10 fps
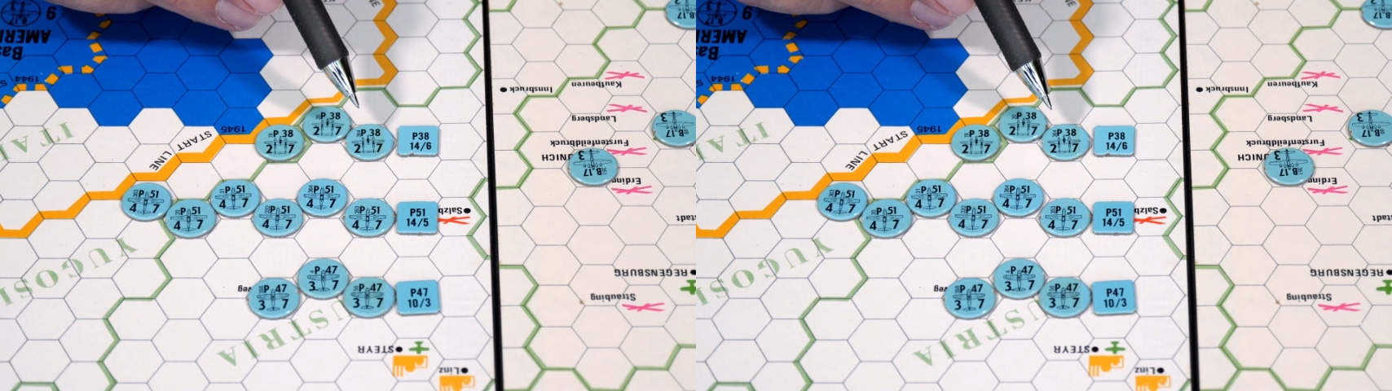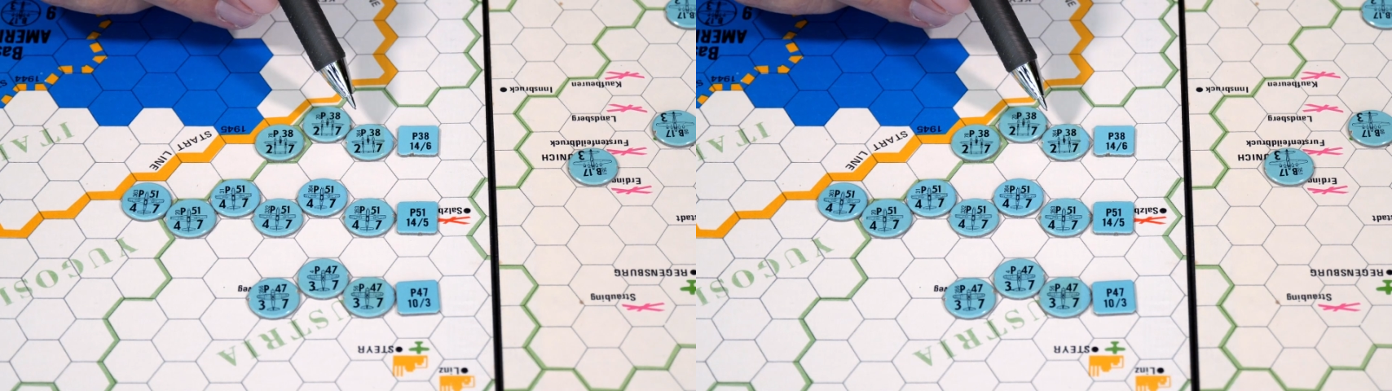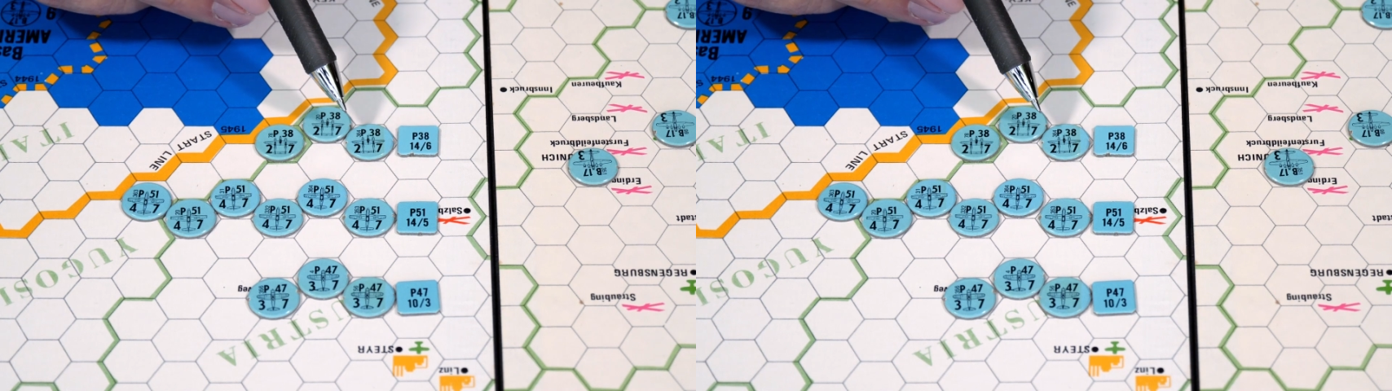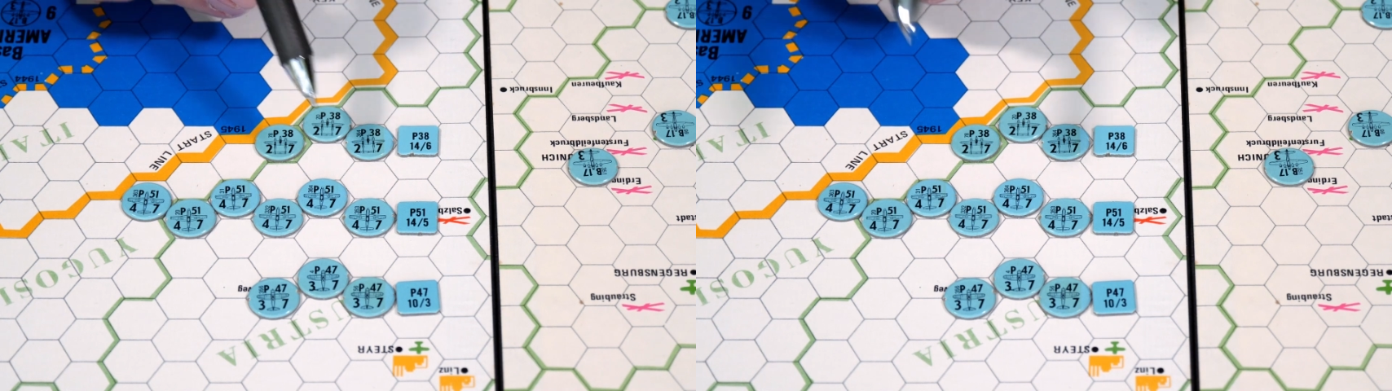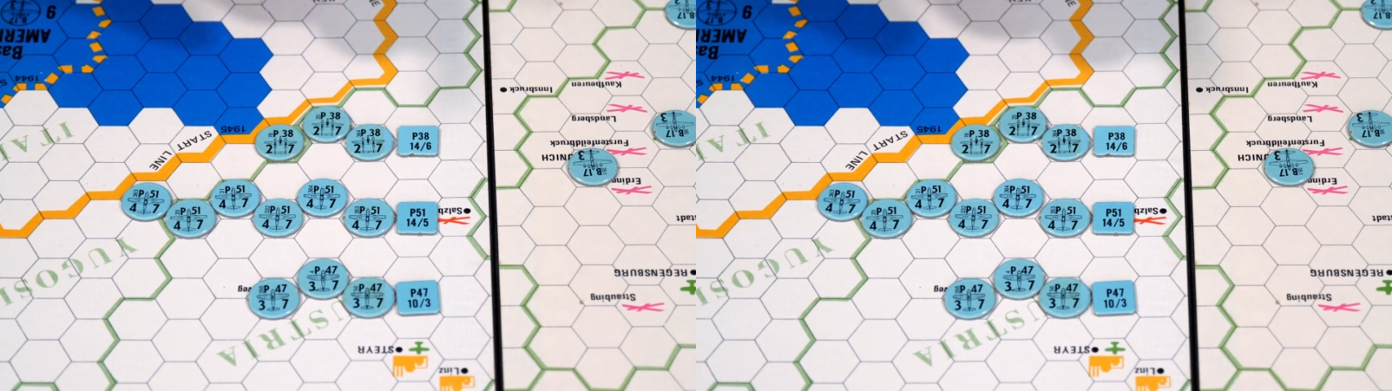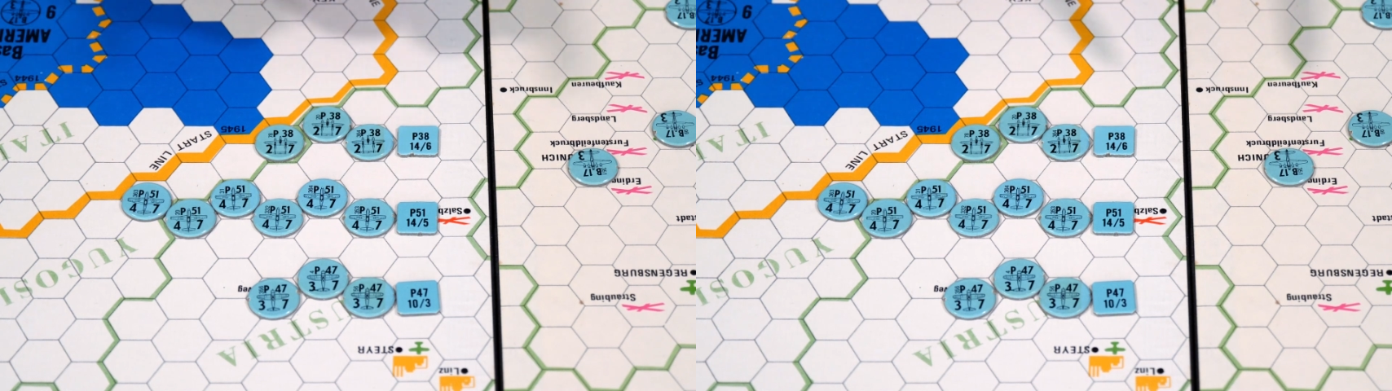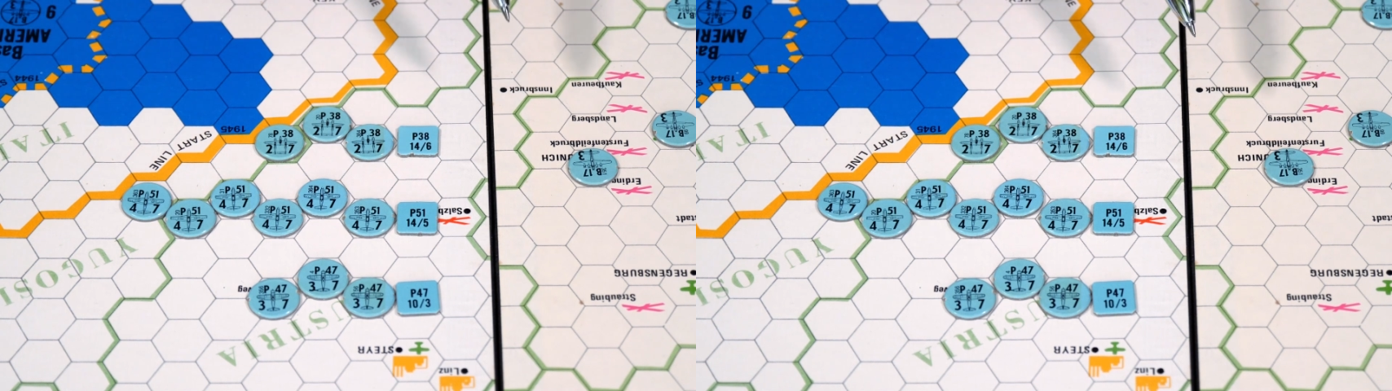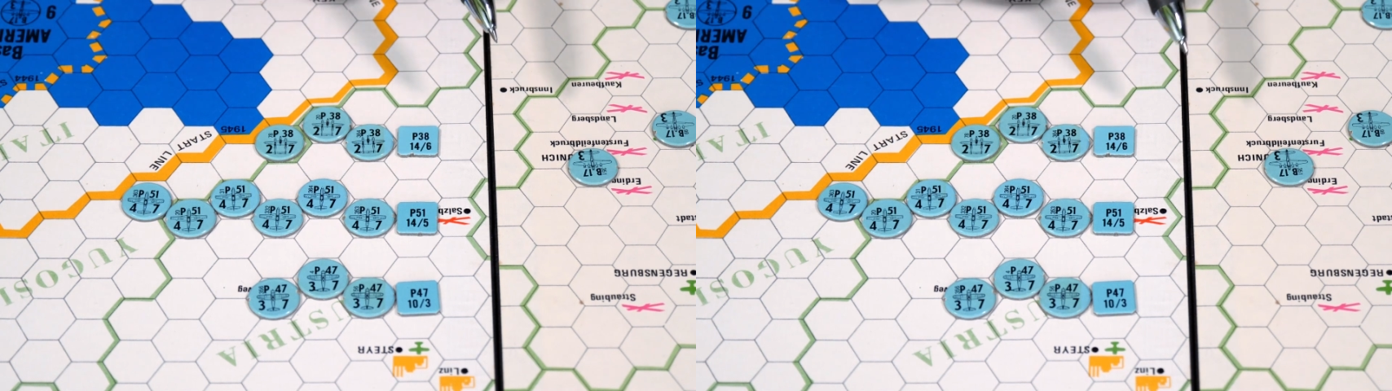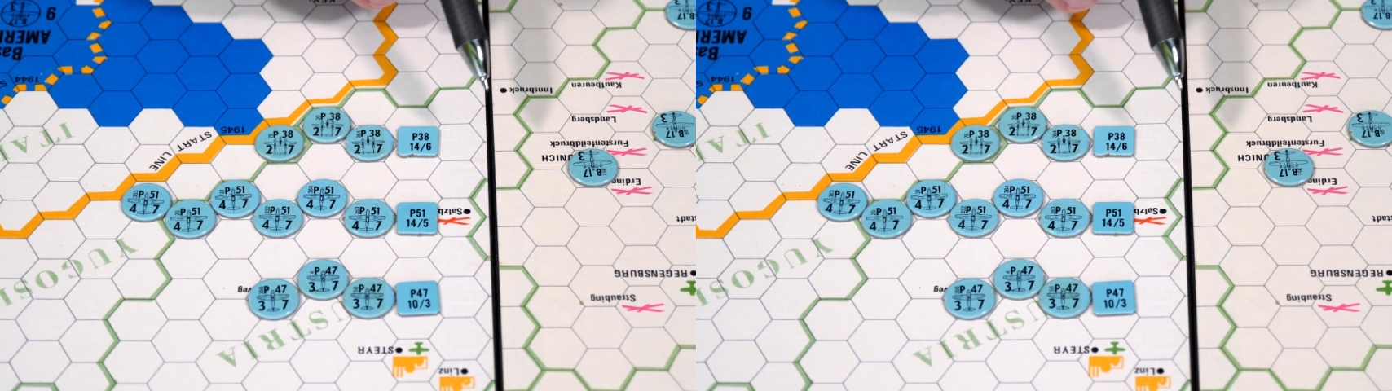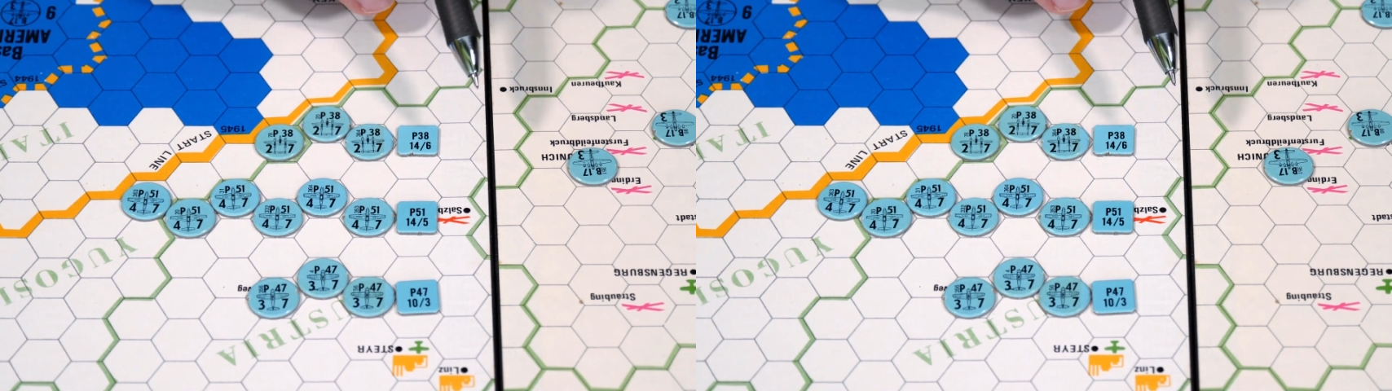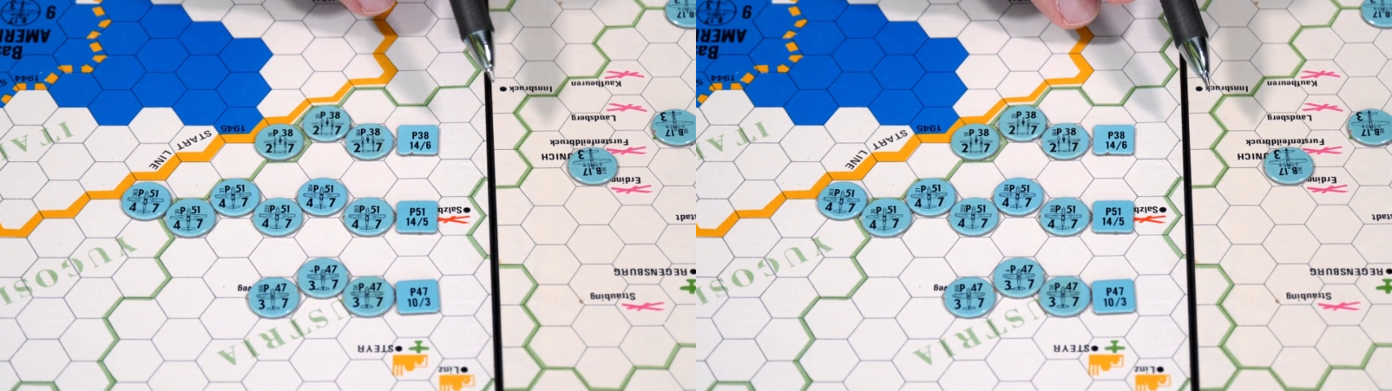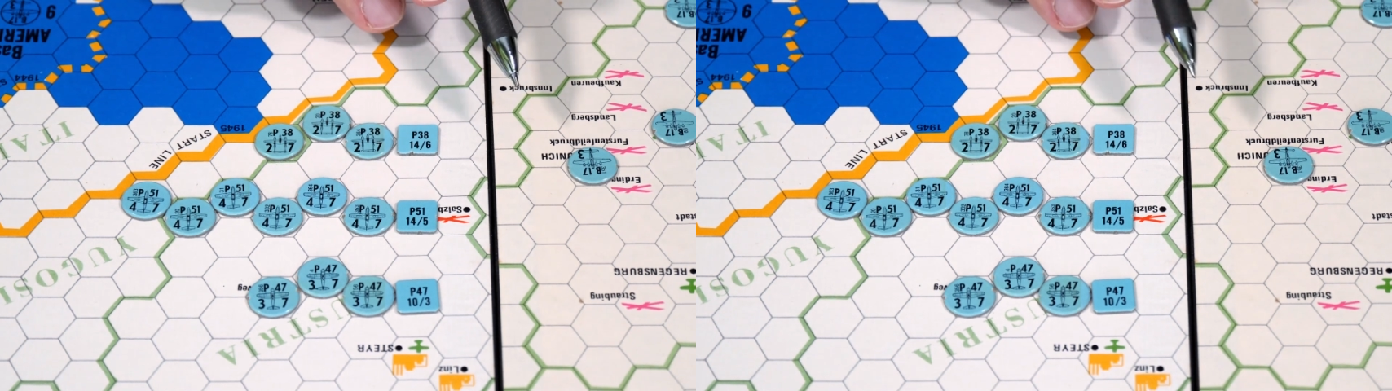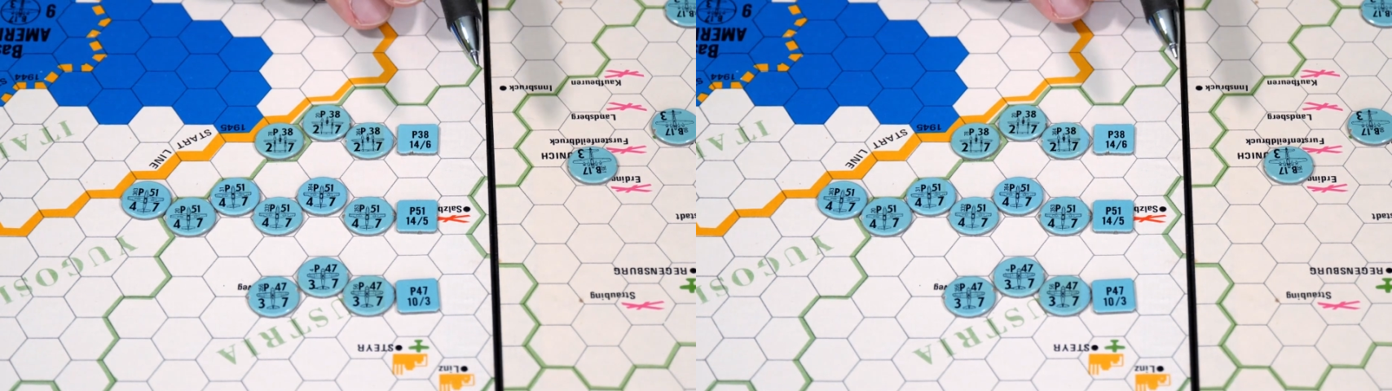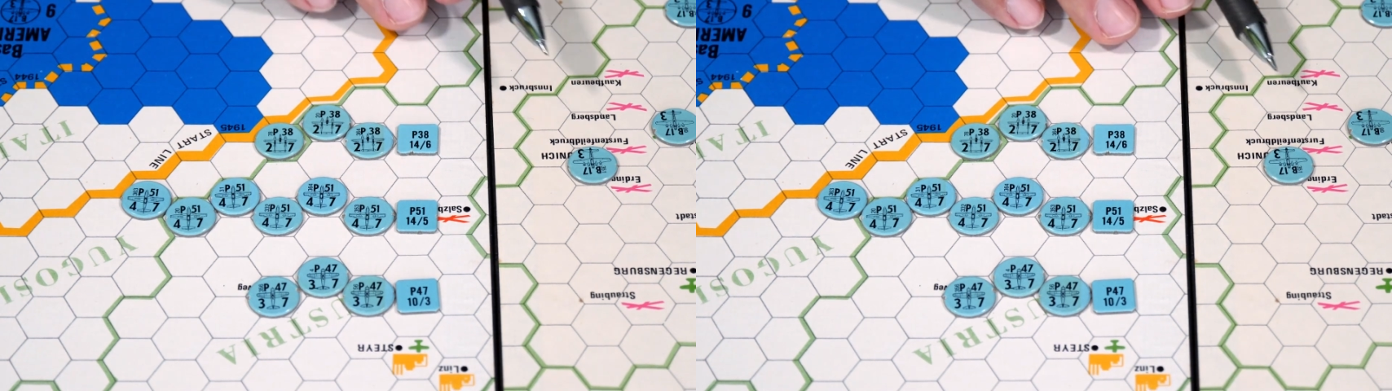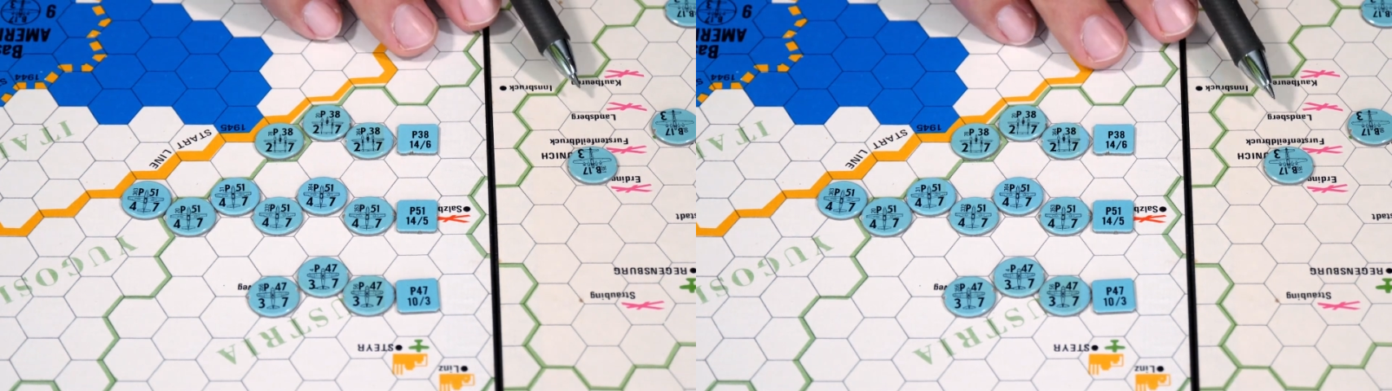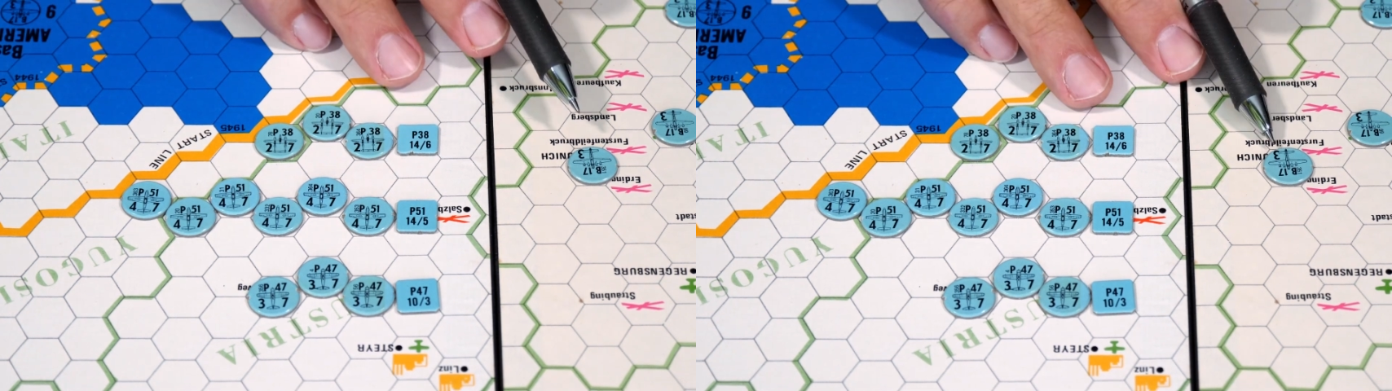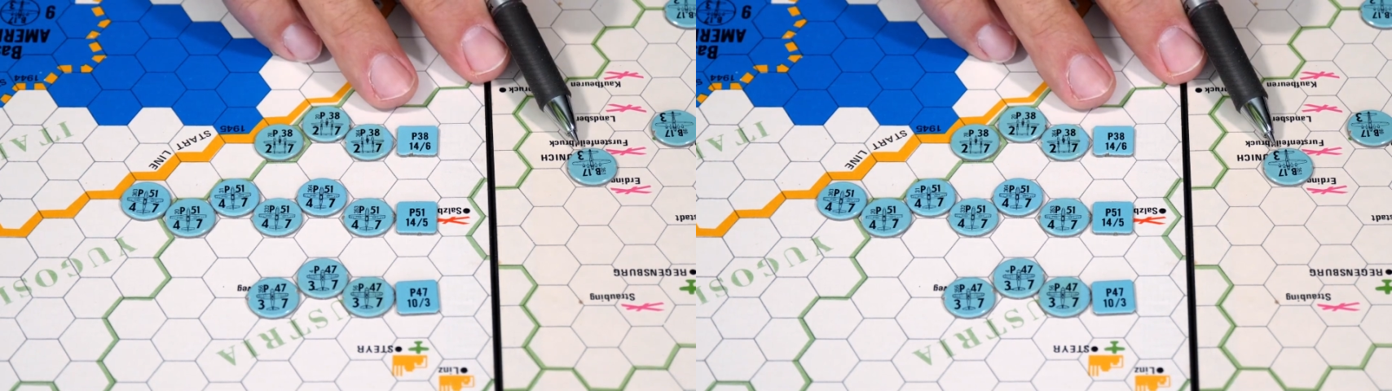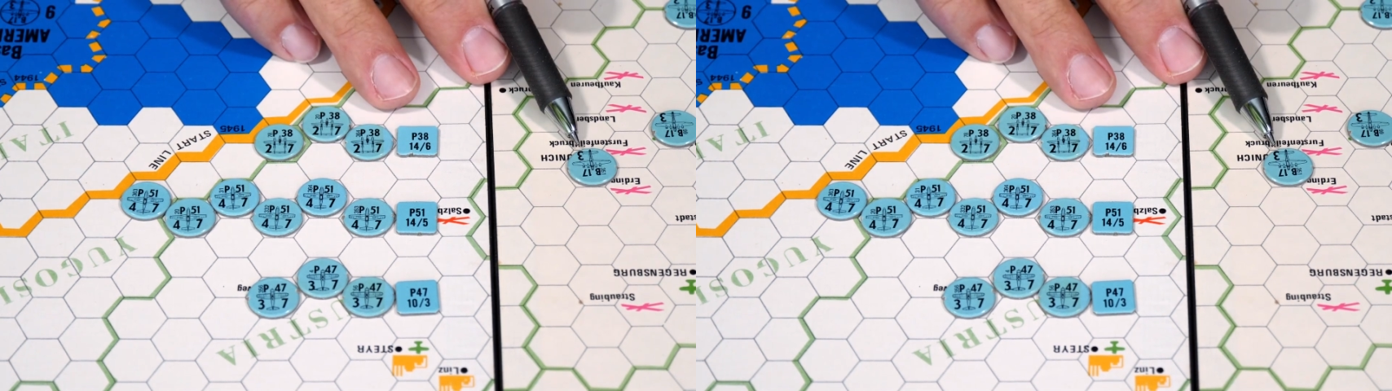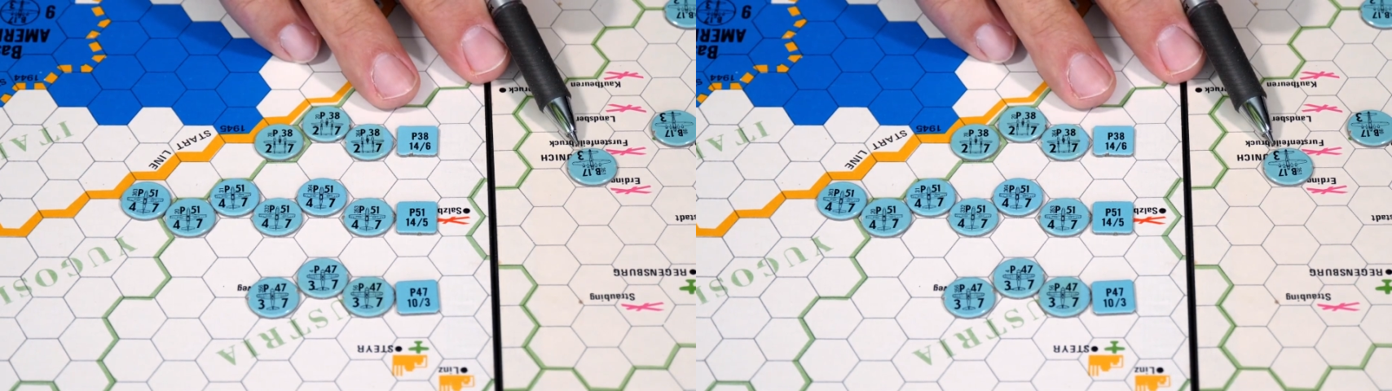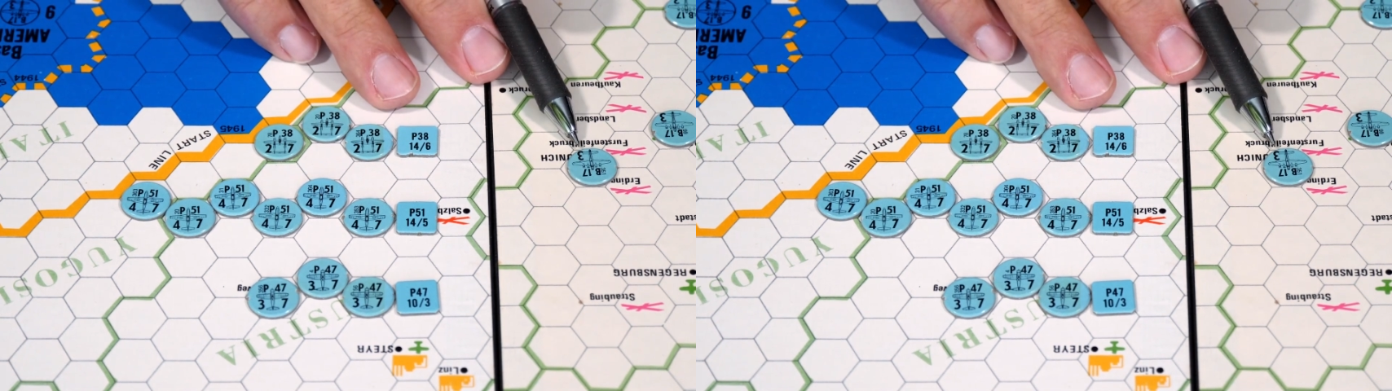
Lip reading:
[unreadable: no face in view]